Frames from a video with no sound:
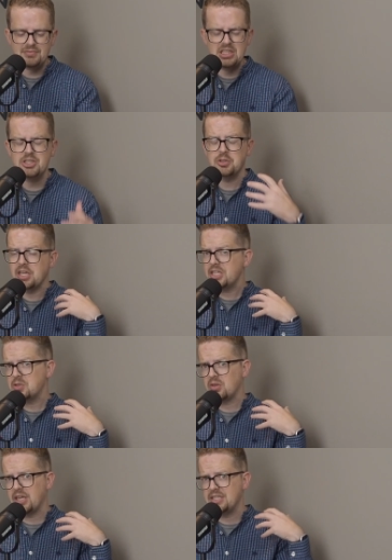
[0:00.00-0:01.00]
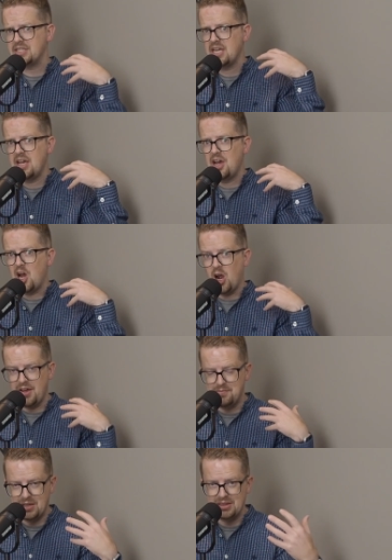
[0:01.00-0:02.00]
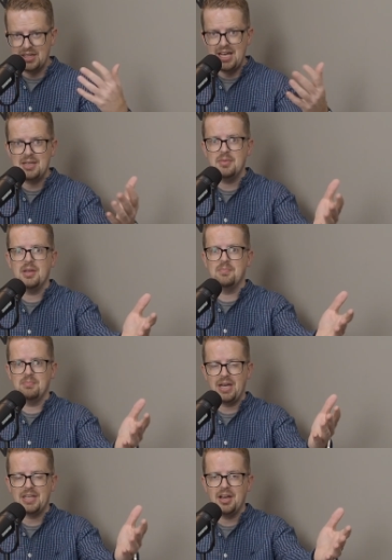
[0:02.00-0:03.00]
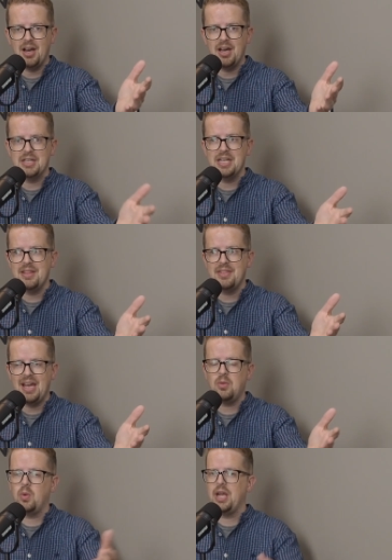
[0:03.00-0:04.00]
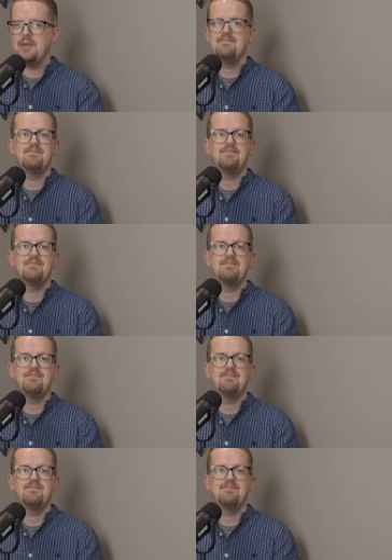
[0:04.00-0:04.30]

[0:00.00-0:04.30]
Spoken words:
So the Israelites have been led by God in that way.